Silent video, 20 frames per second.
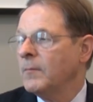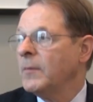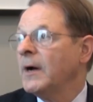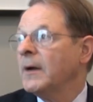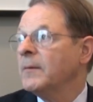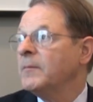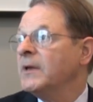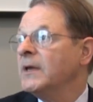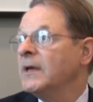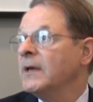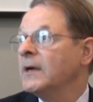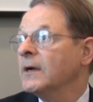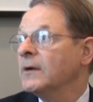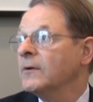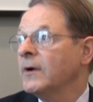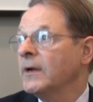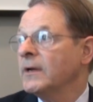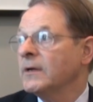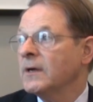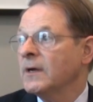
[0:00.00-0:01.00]
by being a
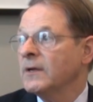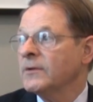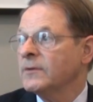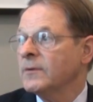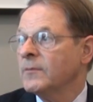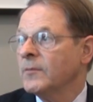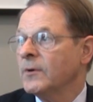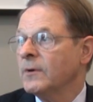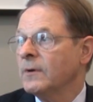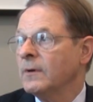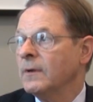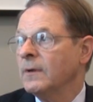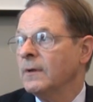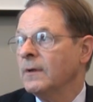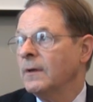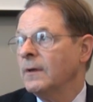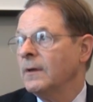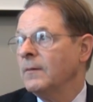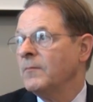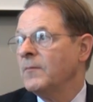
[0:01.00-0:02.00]
great customer,
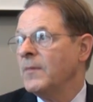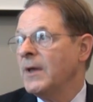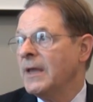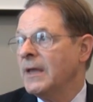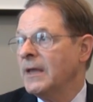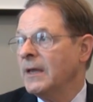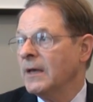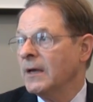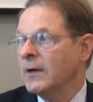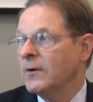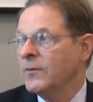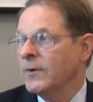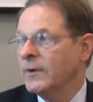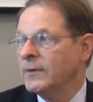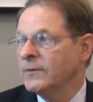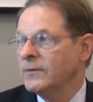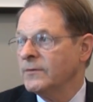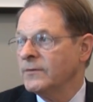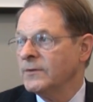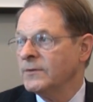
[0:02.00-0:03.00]
making a
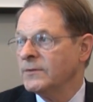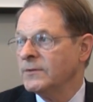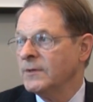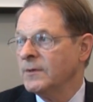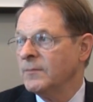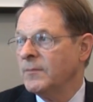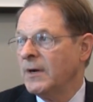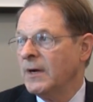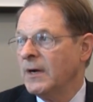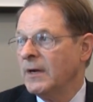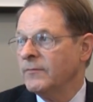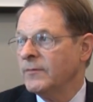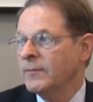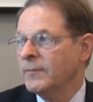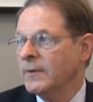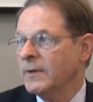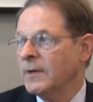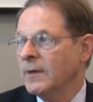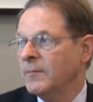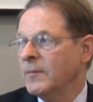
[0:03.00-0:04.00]
quick decision to buy
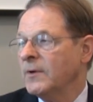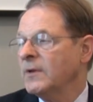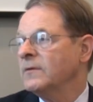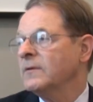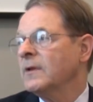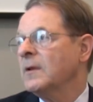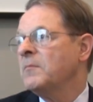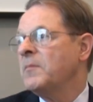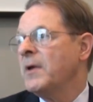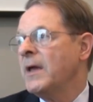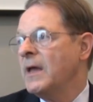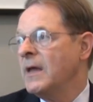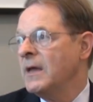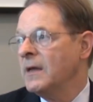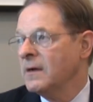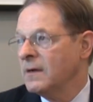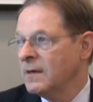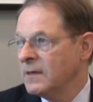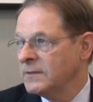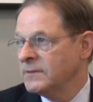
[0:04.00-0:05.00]
from the companies and
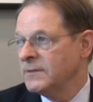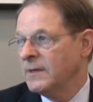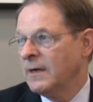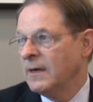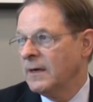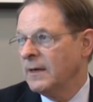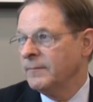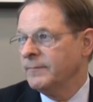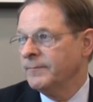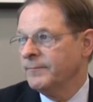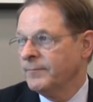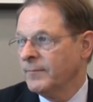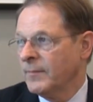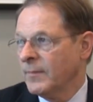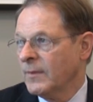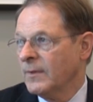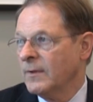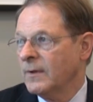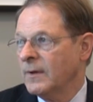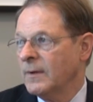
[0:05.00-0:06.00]
paying on time.
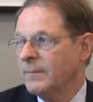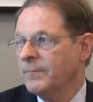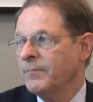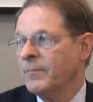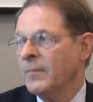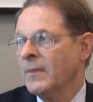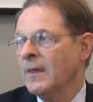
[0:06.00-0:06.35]
Okay.